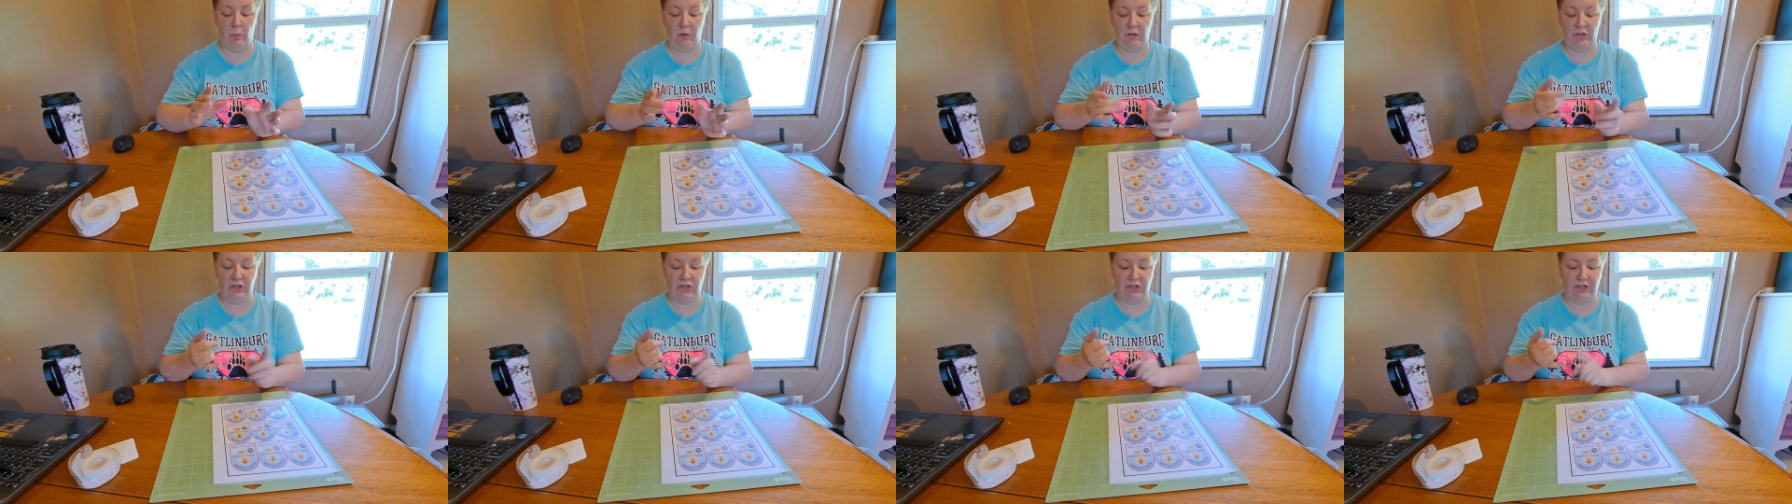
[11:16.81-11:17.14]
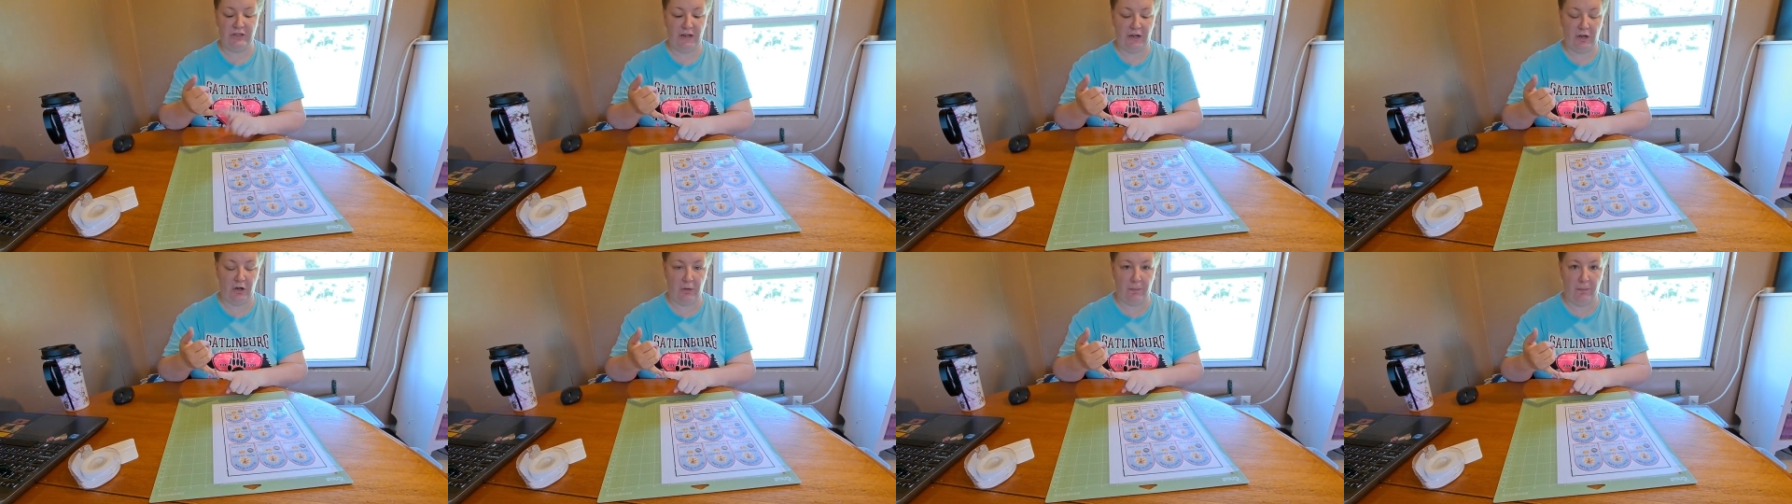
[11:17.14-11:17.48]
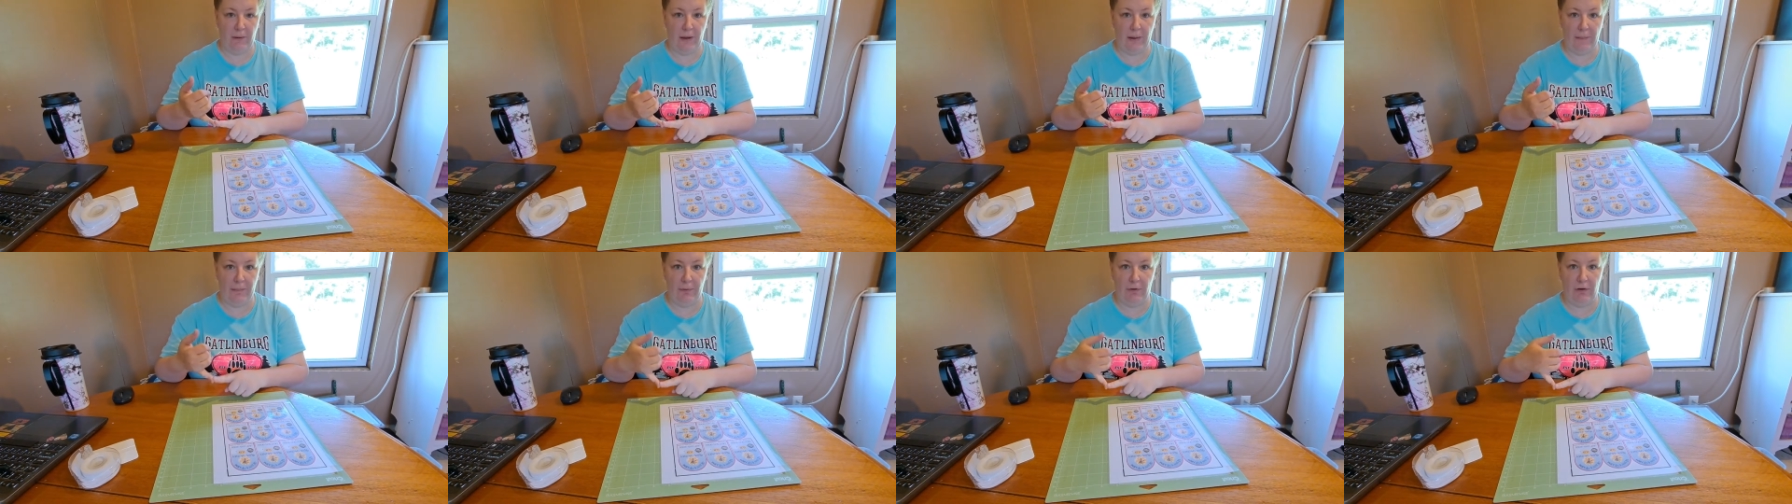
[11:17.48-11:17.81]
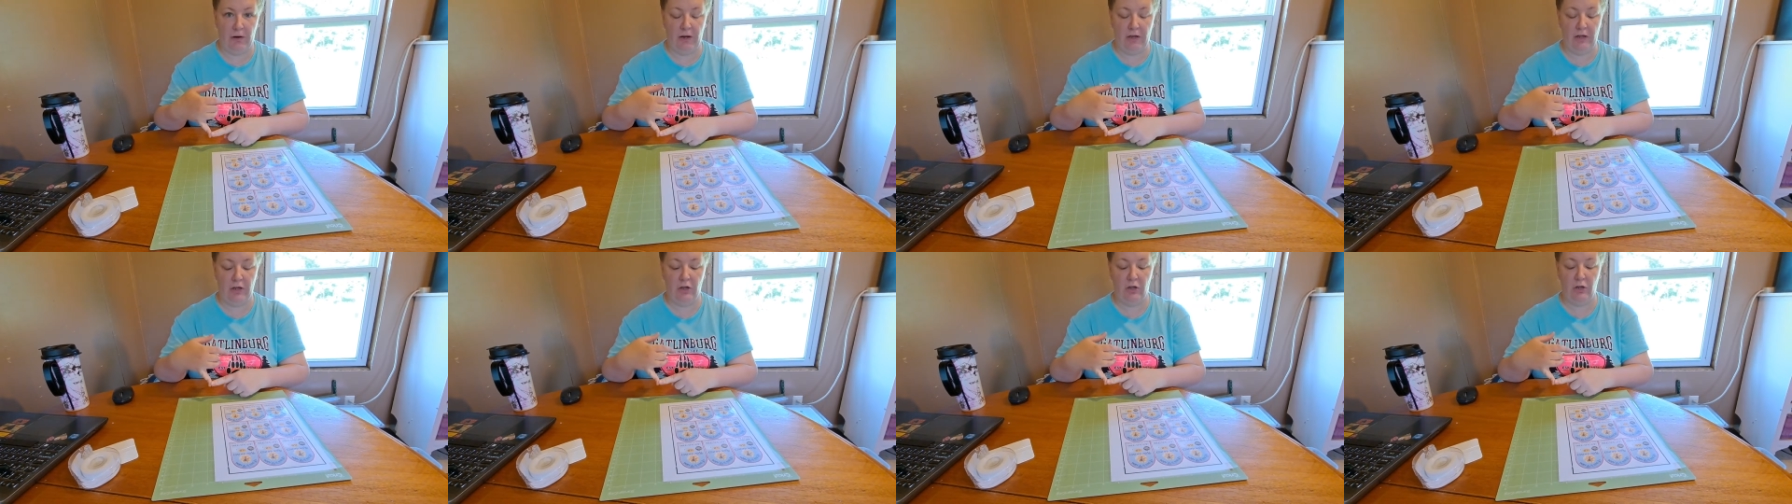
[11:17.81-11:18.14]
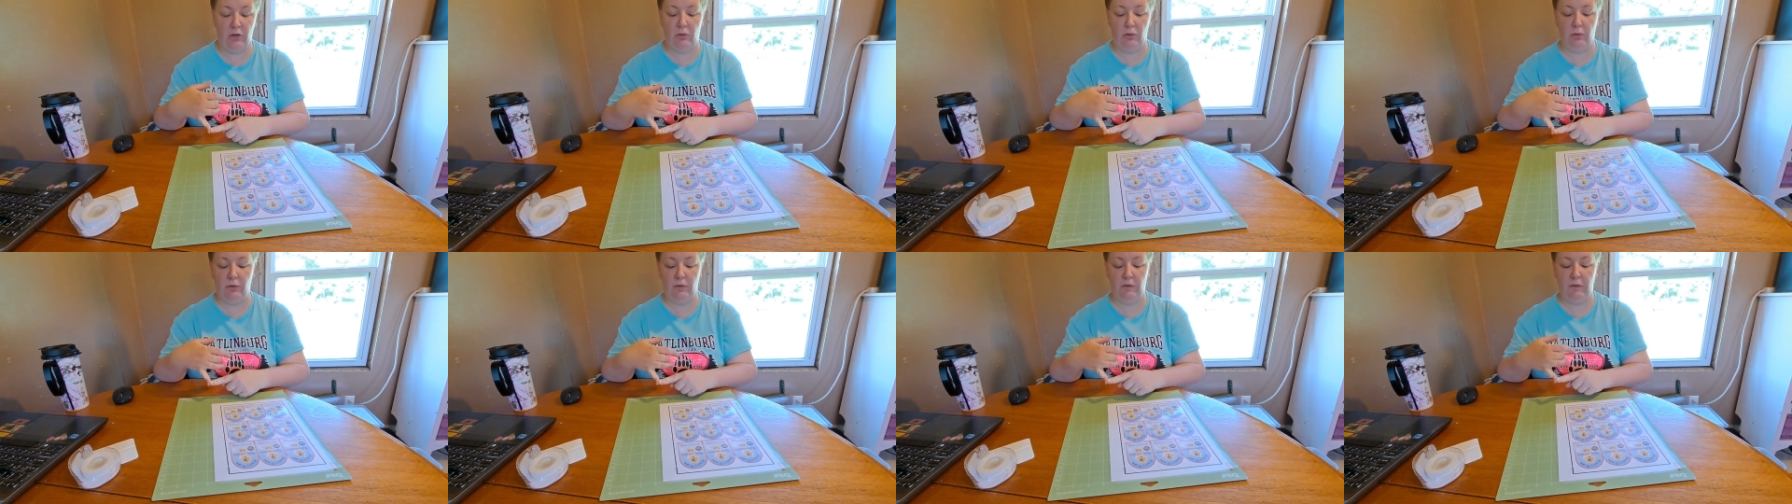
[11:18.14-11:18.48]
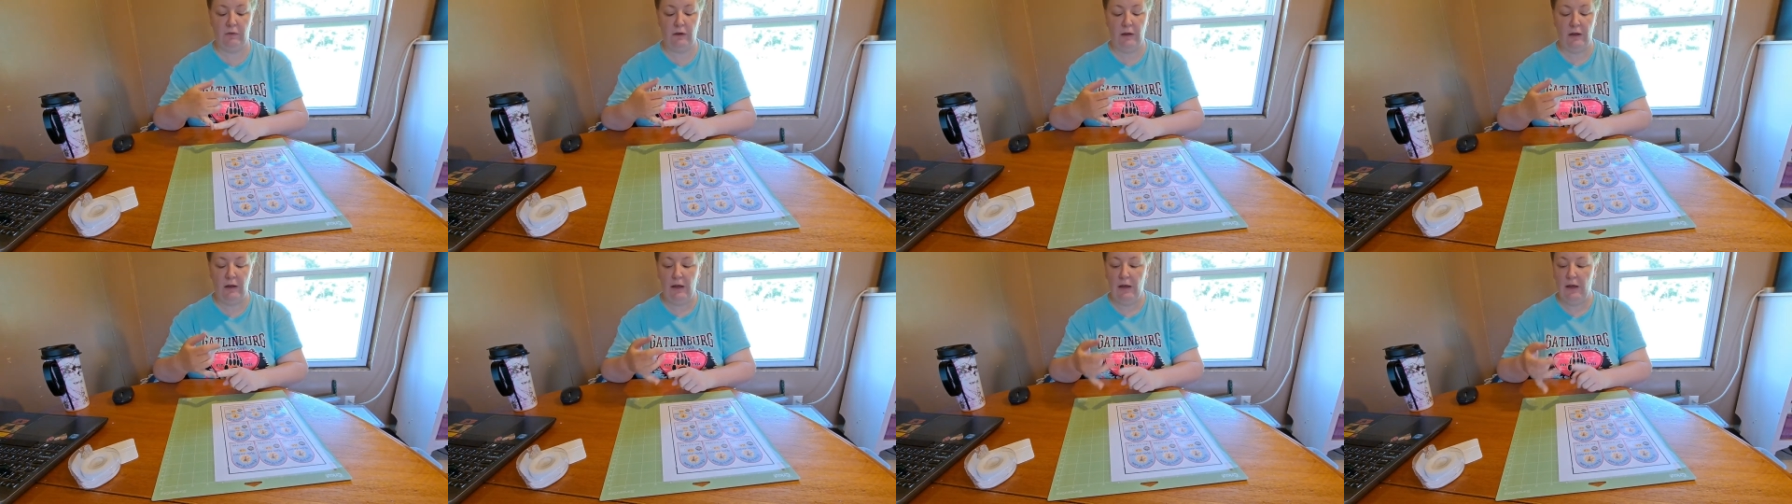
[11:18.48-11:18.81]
which sticker paper I use.